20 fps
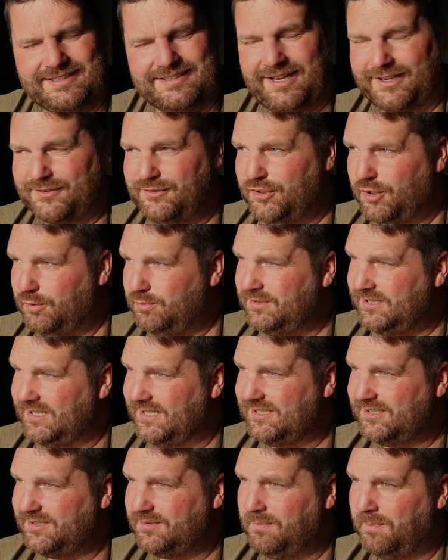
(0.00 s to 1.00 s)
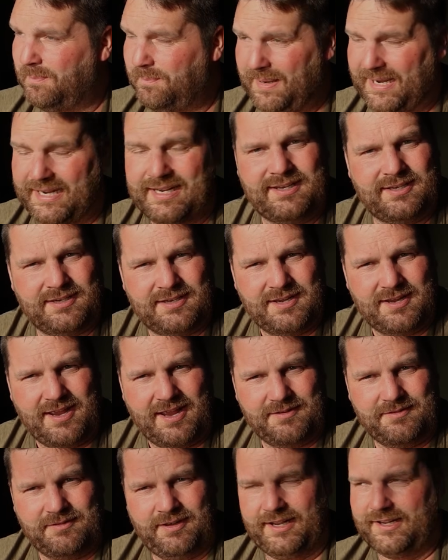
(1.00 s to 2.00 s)
that I notice big,
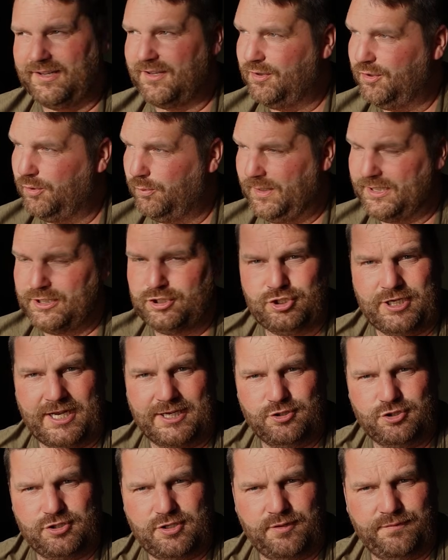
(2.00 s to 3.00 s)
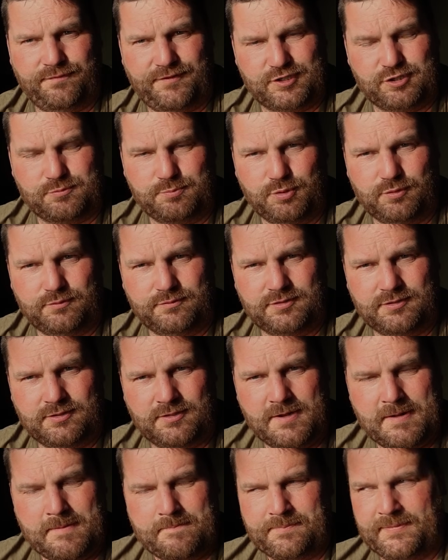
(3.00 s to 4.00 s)
like the wind changed, the fish moved,
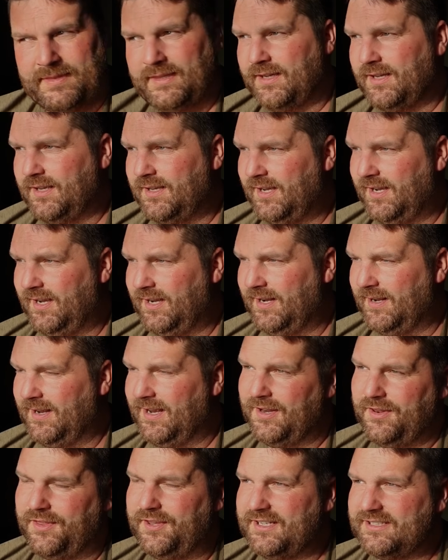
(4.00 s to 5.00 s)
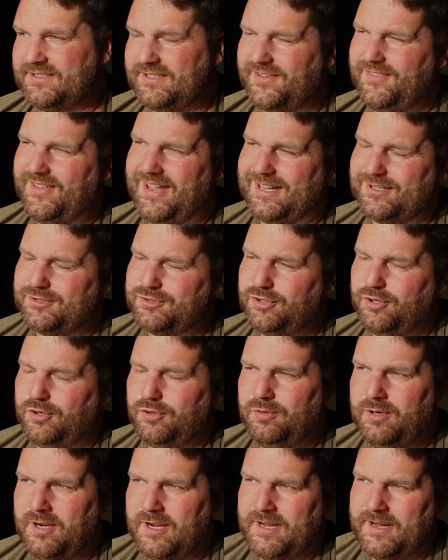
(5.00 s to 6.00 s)
and things like that.
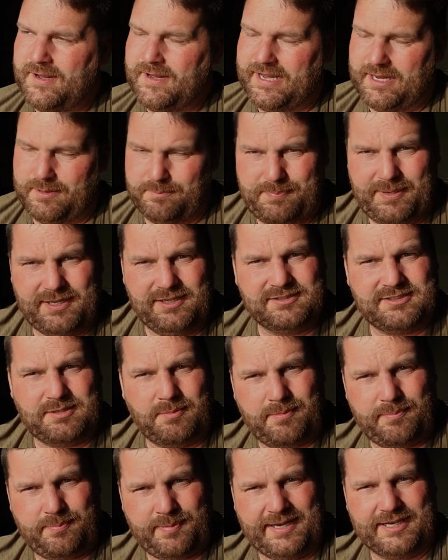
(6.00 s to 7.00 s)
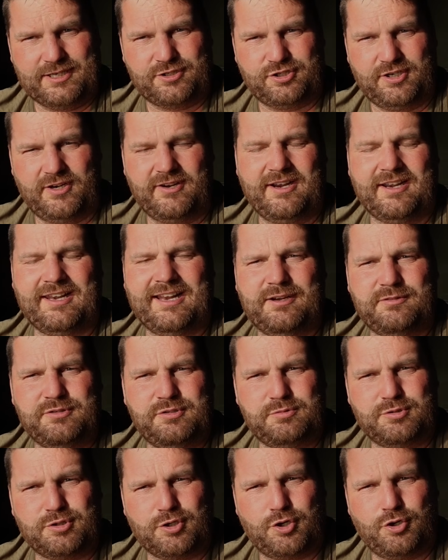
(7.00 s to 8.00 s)
So it builds up a picture, it allows
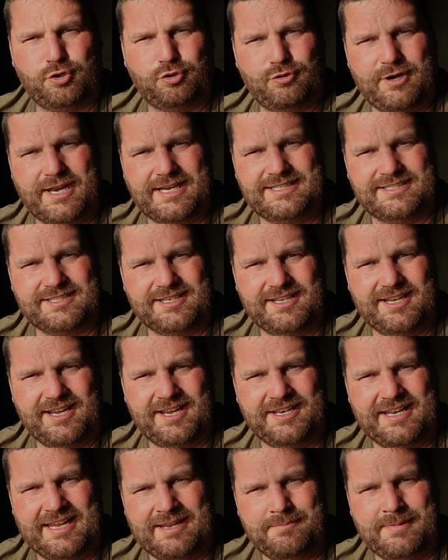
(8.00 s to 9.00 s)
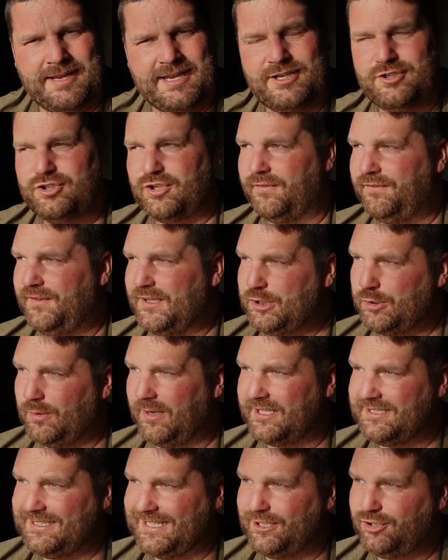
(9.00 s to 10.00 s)
you to create an image, a
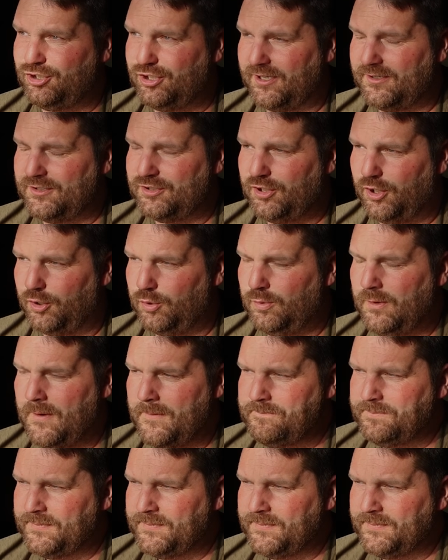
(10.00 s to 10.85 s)
visualization. So